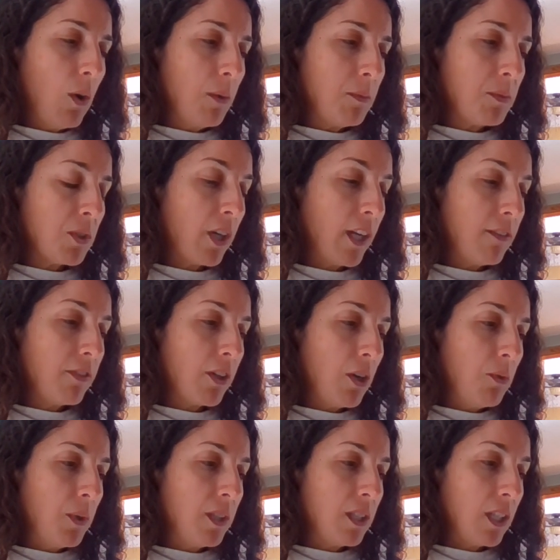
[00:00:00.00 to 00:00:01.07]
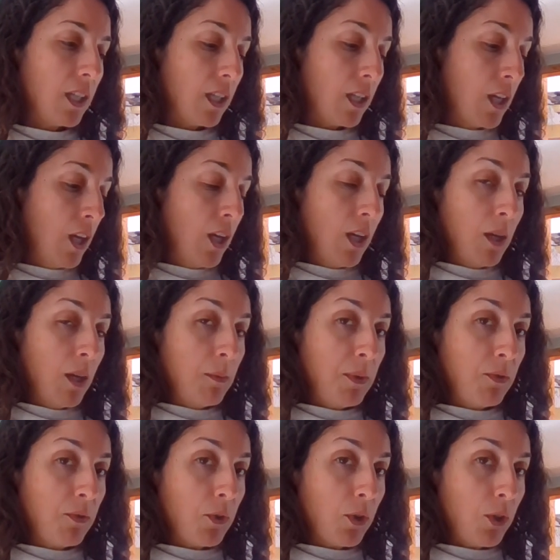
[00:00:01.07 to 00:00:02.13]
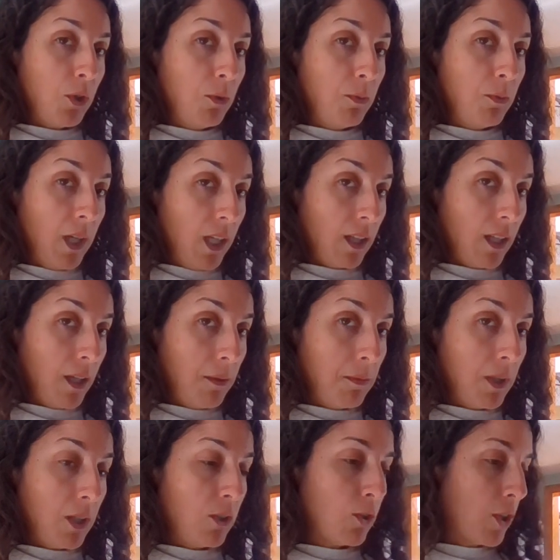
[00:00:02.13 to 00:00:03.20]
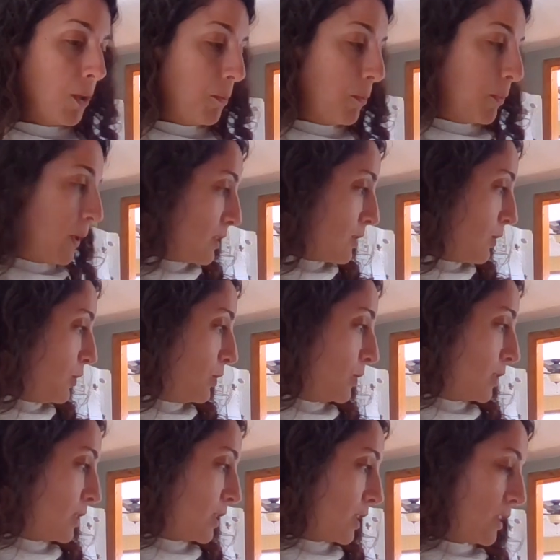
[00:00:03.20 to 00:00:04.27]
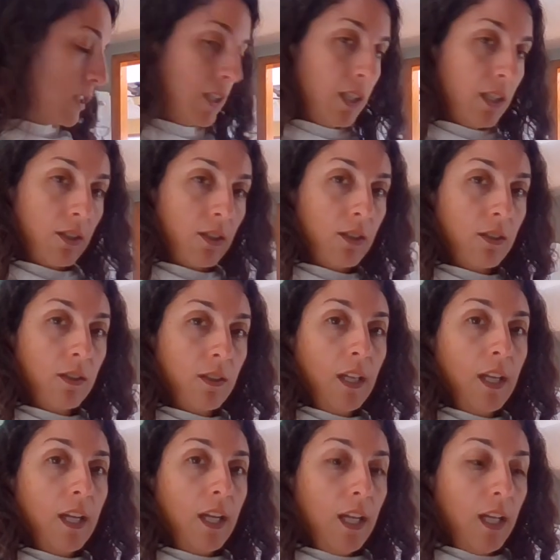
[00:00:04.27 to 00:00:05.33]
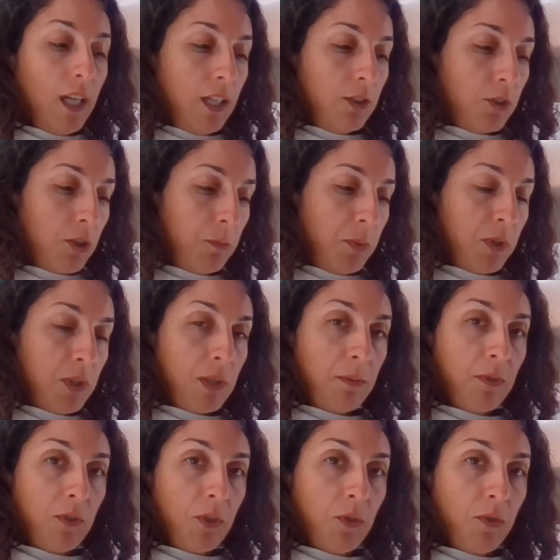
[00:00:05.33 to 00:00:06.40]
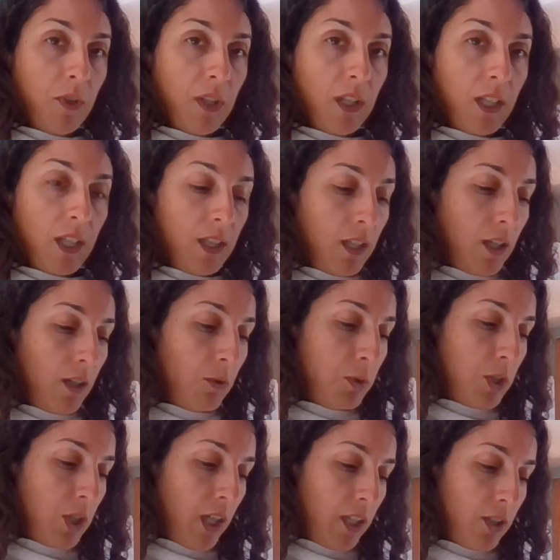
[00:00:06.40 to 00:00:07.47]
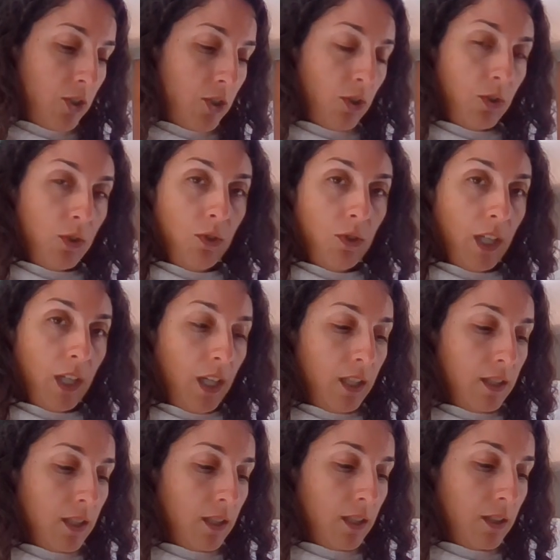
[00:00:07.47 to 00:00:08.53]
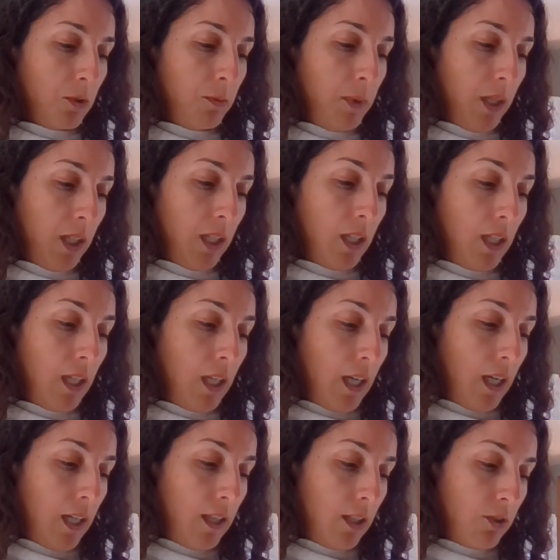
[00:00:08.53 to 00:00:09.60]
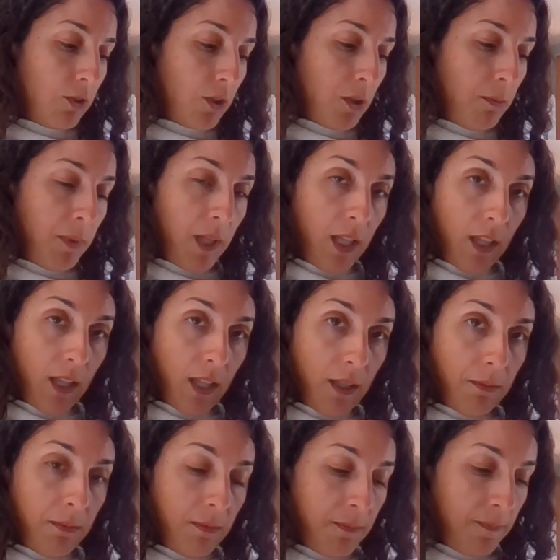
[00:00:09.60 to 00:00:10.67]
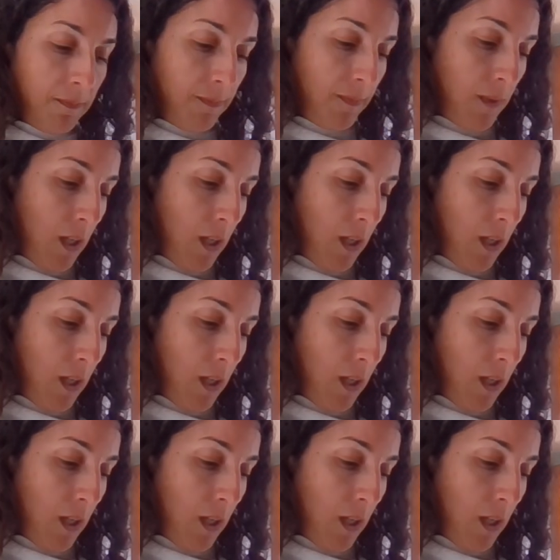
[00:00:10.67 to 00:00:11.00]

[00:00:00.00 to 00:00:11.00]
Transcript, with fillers: oh, I'm sorry, I forgot one thing. Before you bake them, you're going to press a hole into the center and you're going to put some of your filling in there, which I can show you guys in a little bit. And then you're going to bake them